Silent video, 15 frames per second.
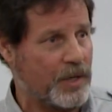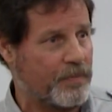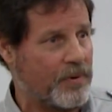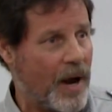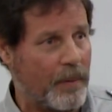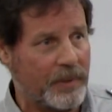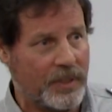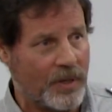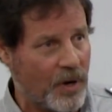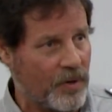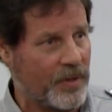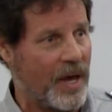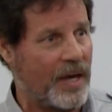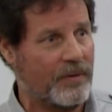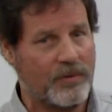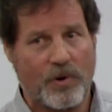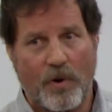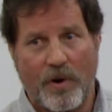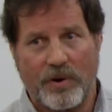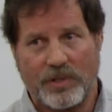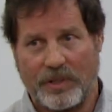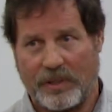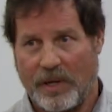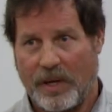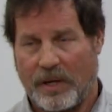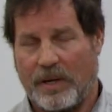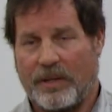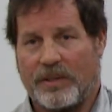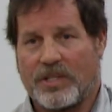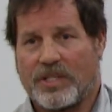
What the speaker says: You probably know that, of course, and the